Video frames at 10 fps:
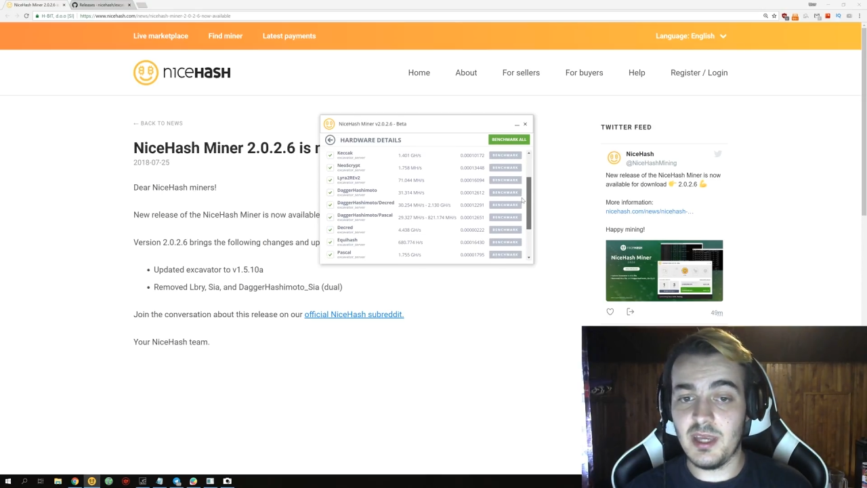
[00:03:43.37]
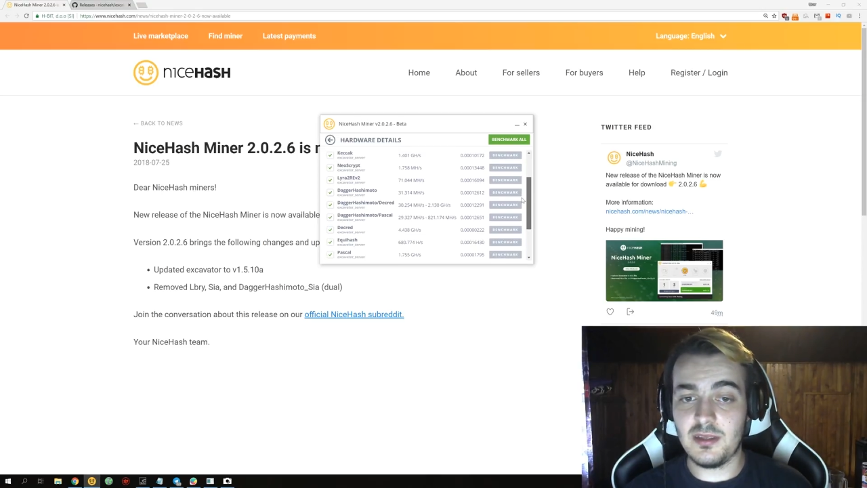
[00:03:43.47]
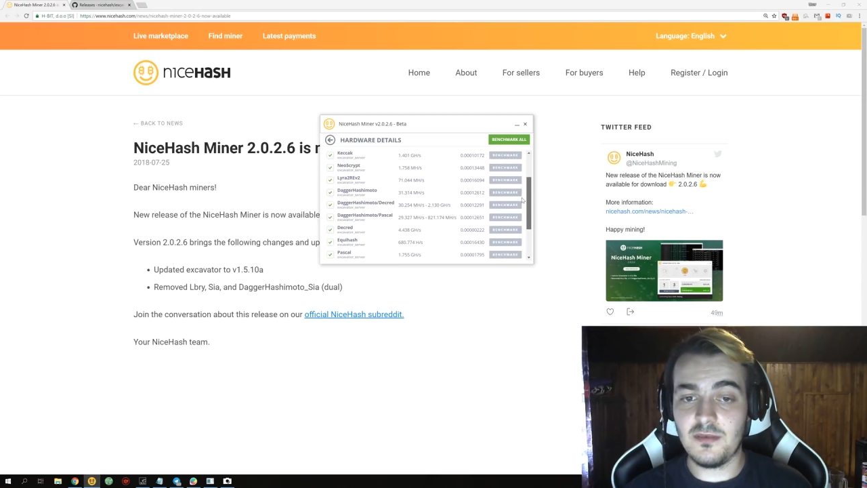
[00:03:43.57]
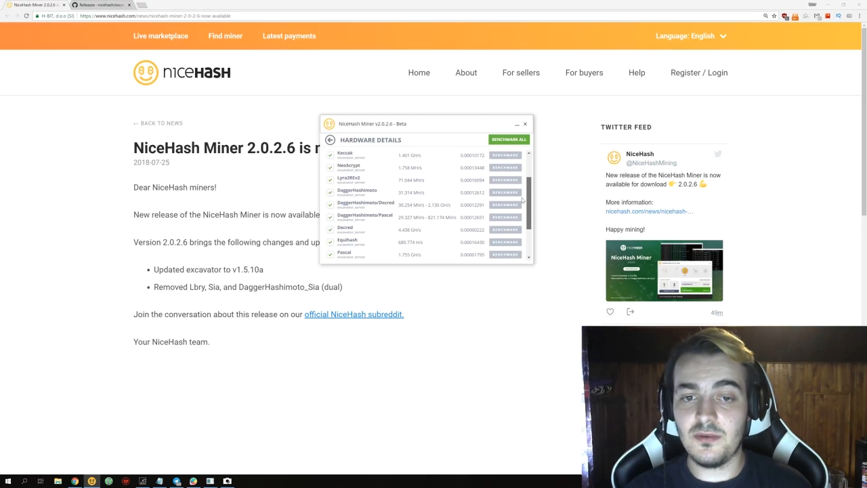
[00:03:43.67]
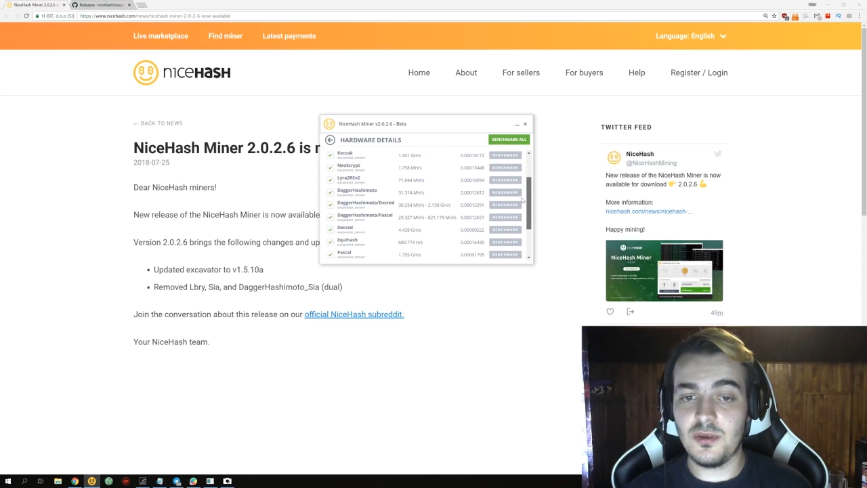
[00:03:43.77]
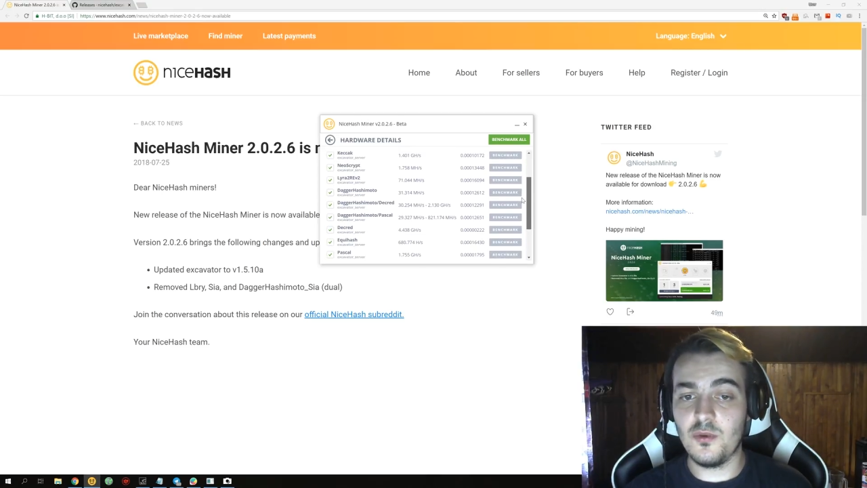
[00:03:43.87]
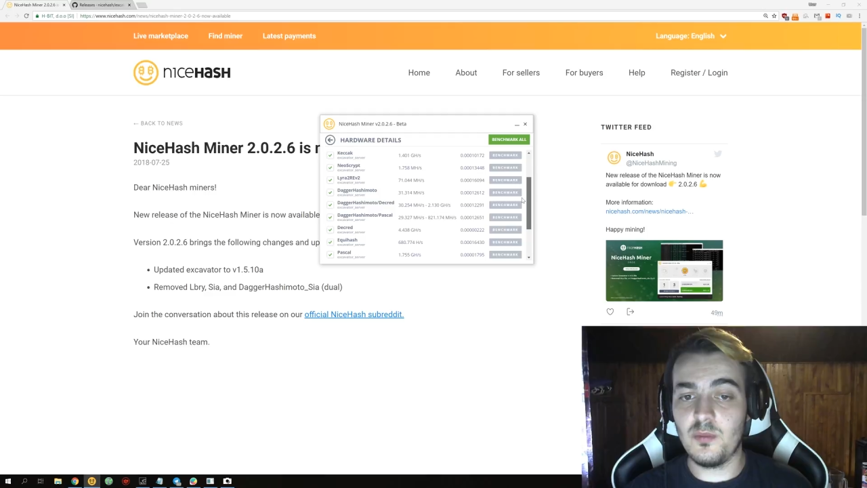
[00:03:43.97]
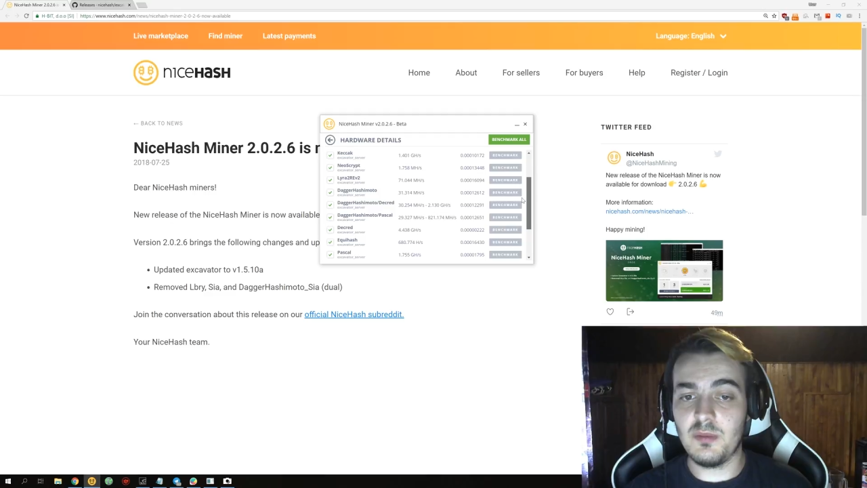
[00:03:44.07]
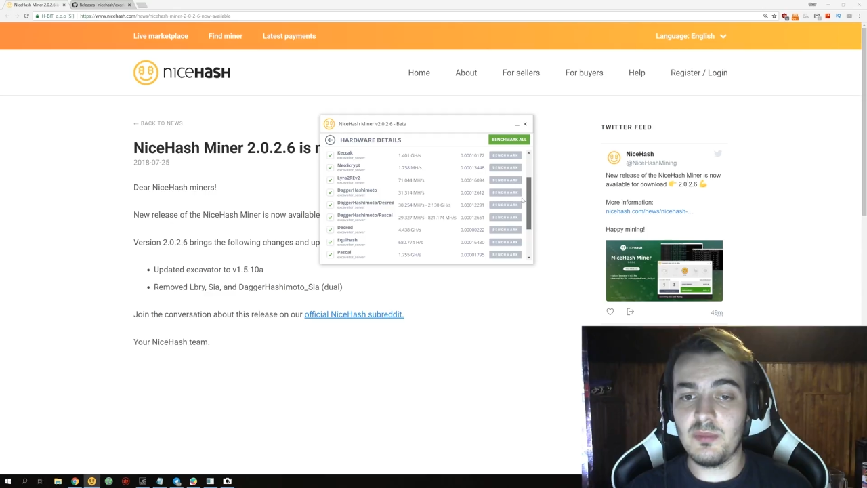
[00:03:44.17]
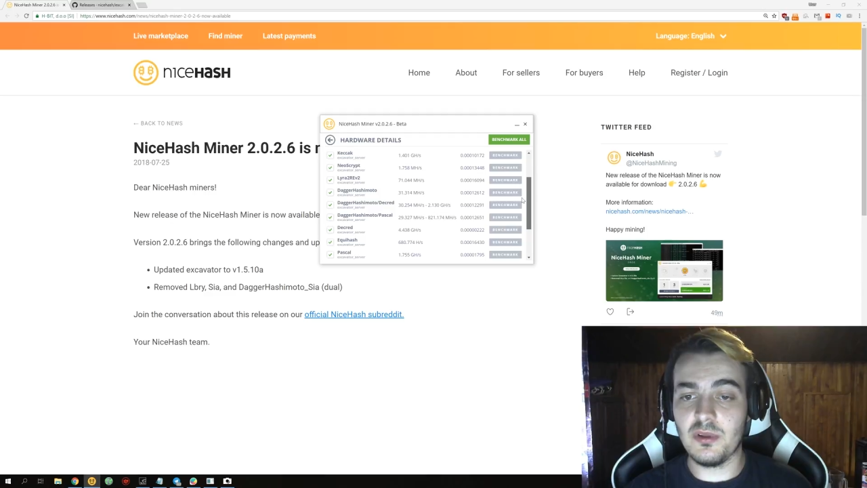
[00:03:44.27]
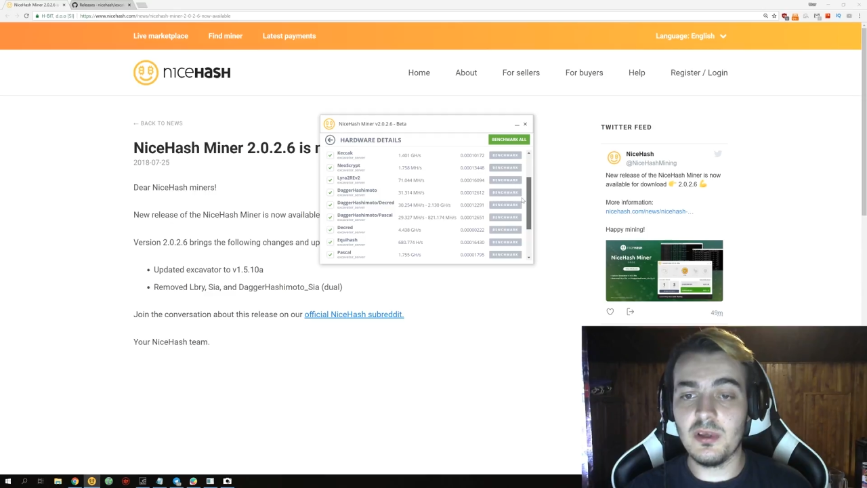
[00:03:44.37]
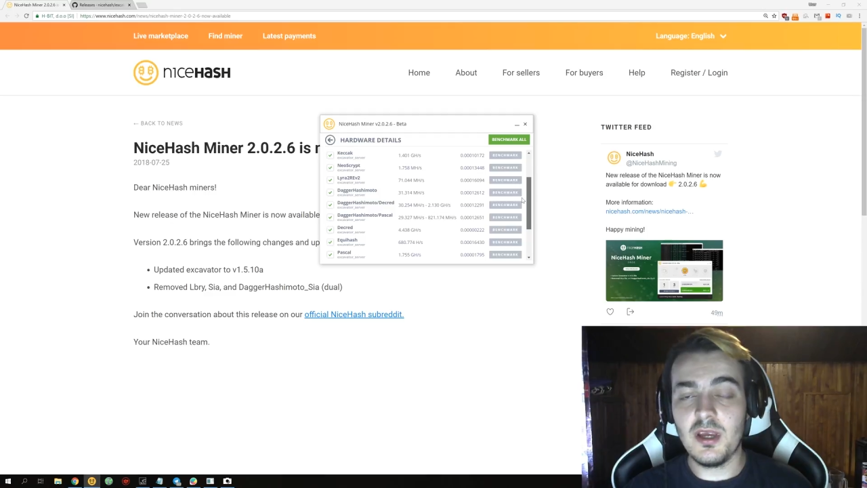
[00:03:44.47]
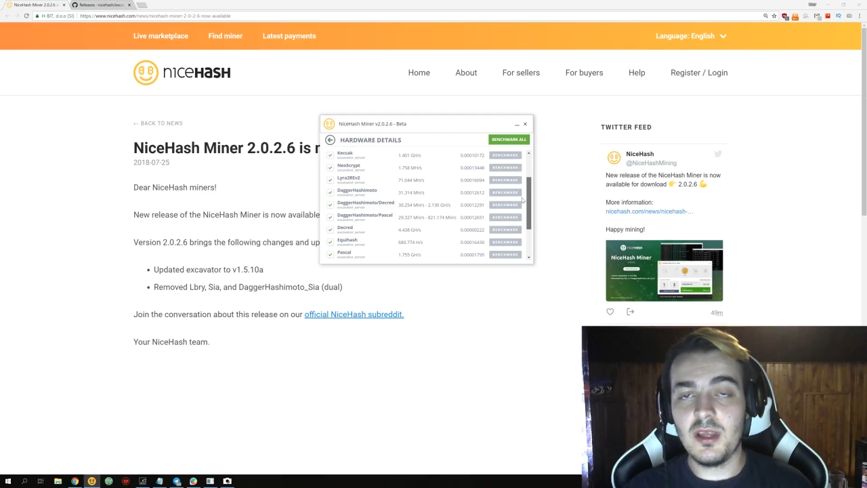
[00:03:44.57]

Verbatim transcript: better for for new people